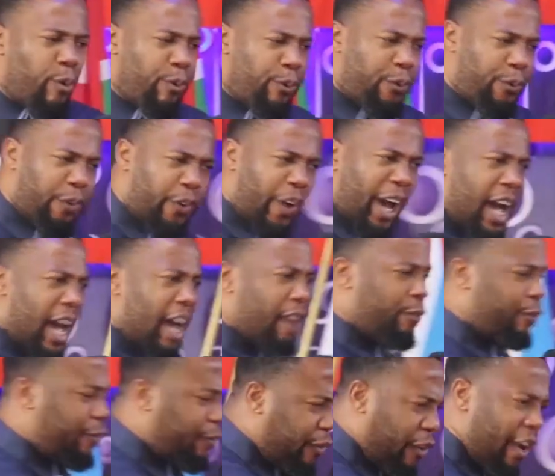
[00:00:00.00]
far,
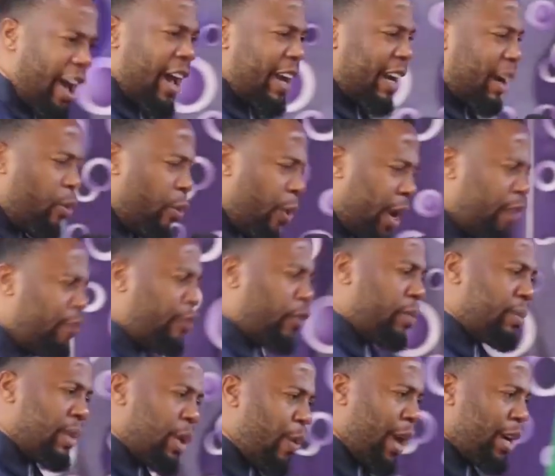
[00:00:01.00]
far away
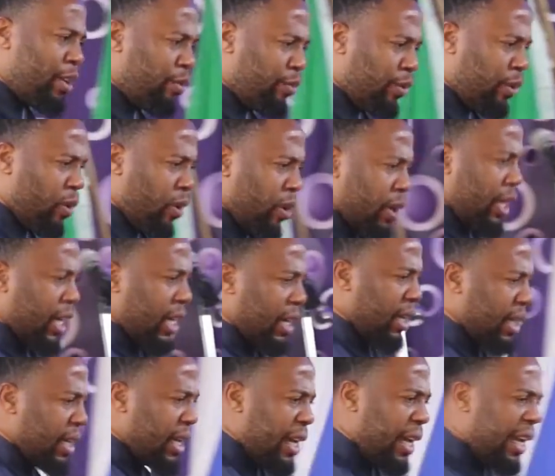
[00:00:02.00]
from the word of God.
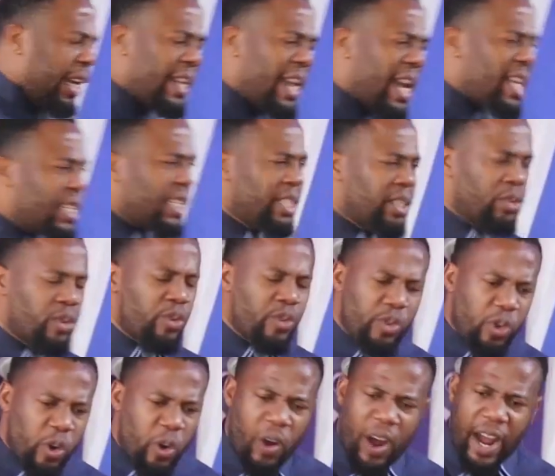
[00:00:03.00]
It doesn't
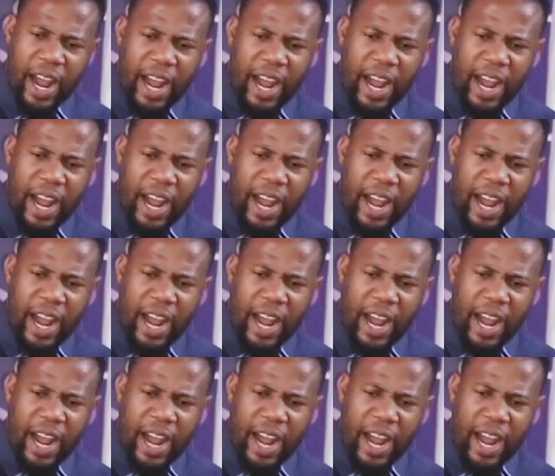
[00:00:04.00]
draw